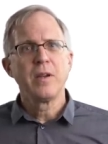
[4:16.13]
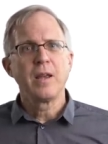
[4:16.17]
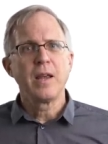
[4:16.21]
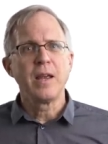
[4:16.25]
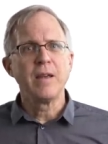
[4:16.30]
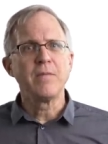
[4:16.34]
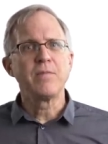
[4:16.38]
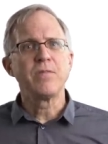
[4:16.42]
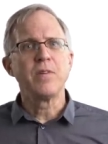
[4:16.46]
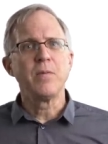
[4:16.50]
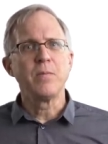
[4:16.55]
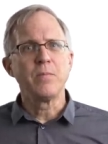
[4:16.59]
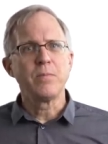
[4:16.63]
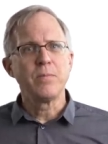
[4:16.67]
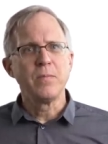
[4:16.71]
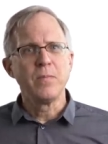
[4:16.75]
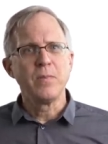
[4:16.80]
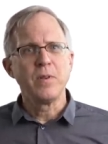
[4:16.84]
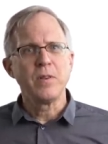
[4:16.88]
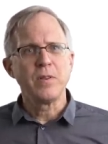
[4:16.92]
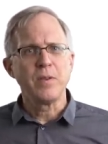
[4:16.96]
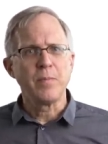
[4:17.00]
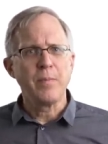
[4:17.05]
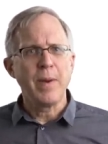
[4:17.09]
and from
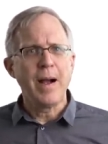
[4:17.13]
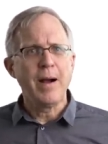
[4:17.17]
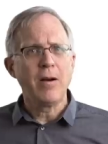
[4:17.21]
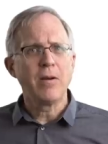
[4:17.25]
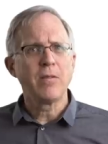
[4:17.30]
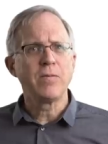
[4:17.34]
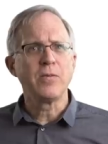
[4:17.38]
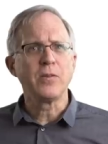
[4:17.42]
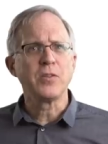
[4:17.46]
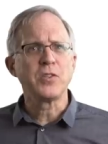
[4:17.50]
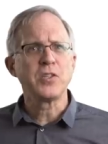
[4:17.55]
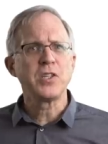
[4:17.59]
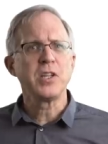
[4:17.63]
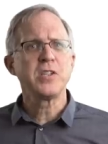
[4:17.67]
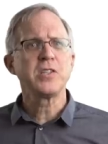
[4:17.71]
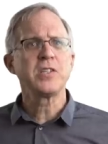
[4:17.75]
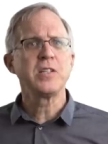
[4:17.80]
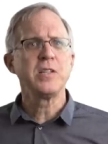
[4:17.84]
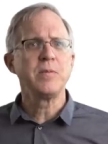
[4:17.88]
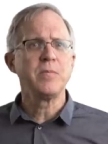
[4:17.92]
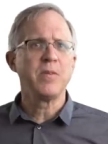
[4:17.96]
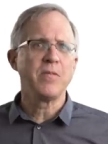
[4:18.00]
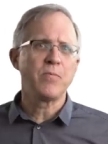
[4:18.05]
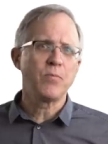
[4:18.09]
the powerful
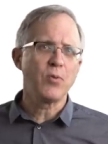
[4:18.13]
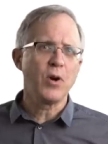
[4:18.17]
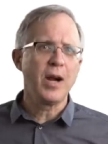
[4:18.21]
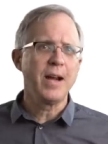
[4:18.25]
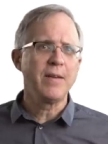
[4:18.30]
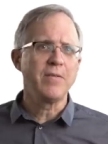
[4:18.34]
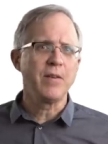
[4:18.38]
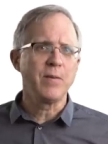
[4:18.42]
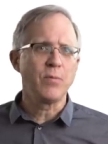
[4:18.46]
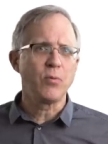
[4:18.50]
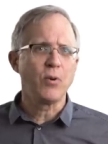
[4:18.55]
system of private